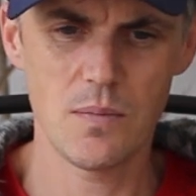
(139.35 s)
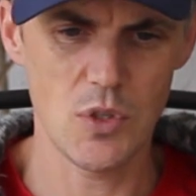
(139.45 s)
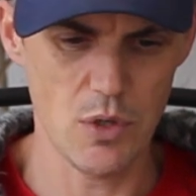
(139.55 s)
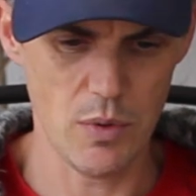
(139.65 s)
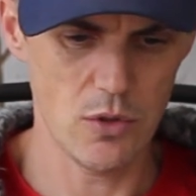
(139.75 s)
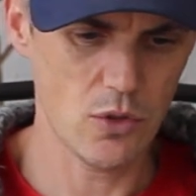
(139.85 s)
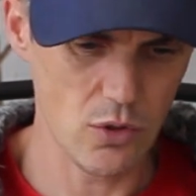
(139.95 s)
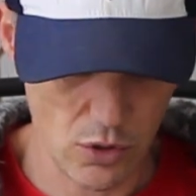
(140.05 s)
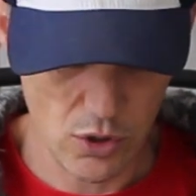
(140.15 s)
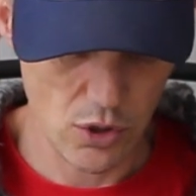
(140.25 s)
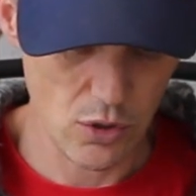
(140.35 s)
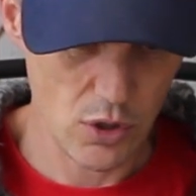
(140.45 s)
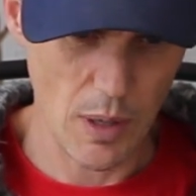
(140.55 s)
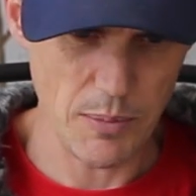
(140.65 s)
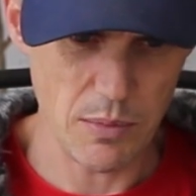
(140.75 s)
She went,
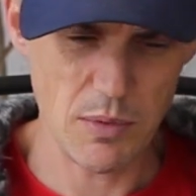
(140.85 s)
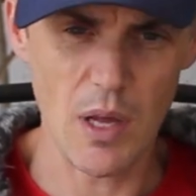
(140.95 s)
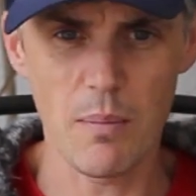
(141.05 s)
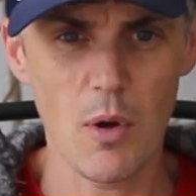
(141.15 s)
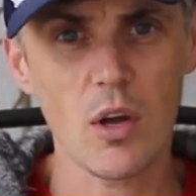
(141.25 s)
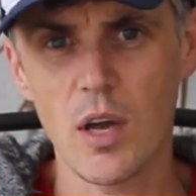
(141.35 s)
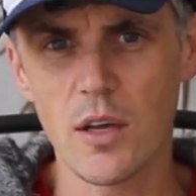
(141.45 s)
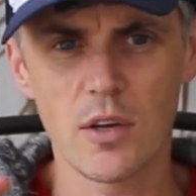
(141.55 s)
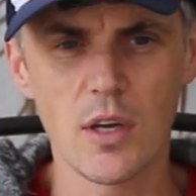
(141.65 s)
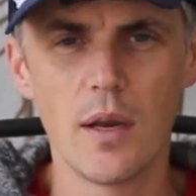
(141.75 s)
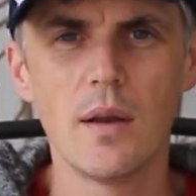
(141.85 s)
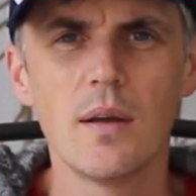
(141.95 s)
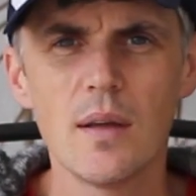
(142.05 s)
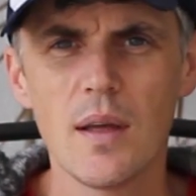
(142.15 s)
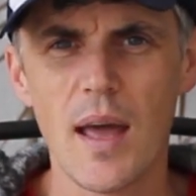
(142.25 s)
okay, you're good.
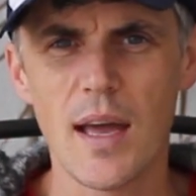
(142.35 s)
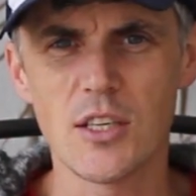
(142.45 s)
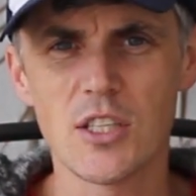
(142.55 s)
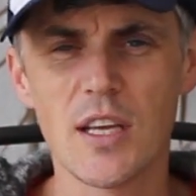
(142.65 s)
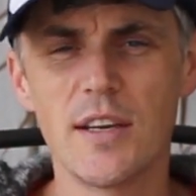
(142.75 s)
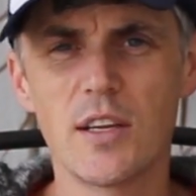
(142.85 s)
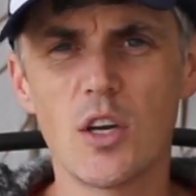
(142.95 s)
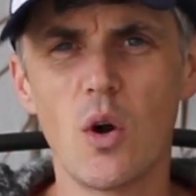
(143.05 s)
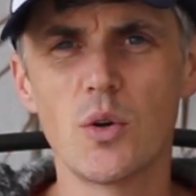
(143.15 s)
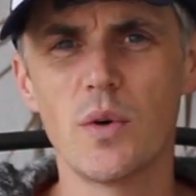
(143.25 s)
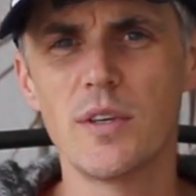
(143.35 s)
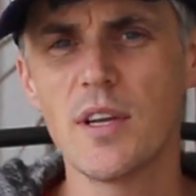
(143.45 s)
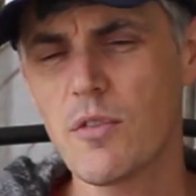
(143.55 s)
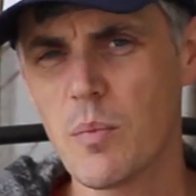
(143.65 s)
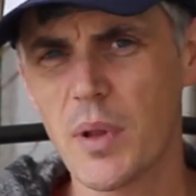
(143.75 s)
And she said to go to a
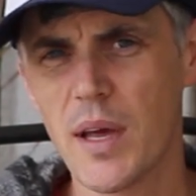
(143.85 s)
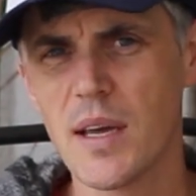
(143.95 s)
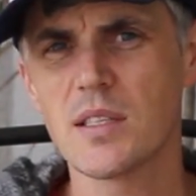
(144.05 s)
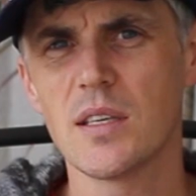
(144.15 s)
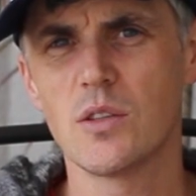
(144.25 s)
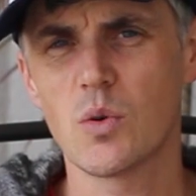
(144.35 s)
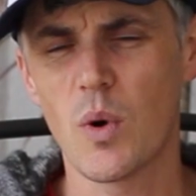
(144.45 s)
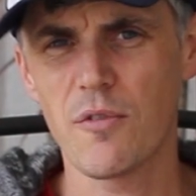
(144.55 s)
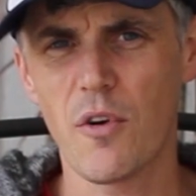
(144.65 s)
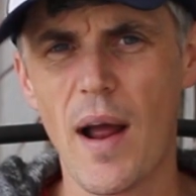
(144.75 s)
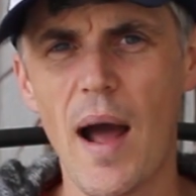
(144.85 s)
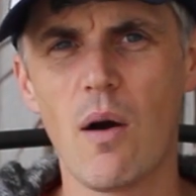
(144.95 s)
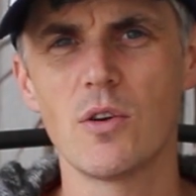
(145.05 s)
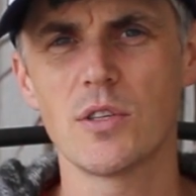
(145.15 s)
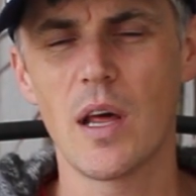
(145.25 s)
different place in 24
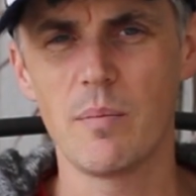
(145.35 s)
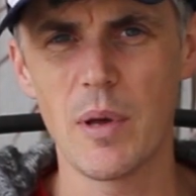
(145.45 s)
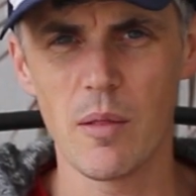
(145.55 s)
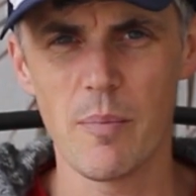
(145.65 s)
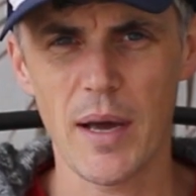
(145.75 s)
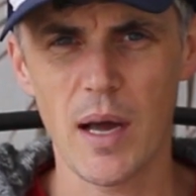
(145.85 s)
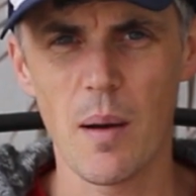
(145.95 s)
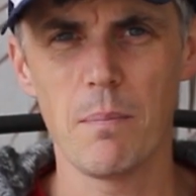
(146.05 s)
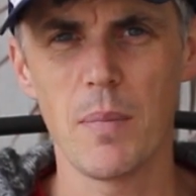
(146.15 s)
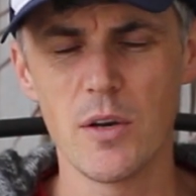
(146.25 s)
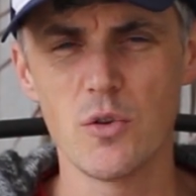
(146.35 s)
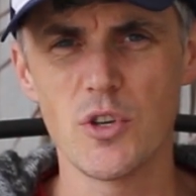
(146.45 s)
hours and I'd be able to pick up my new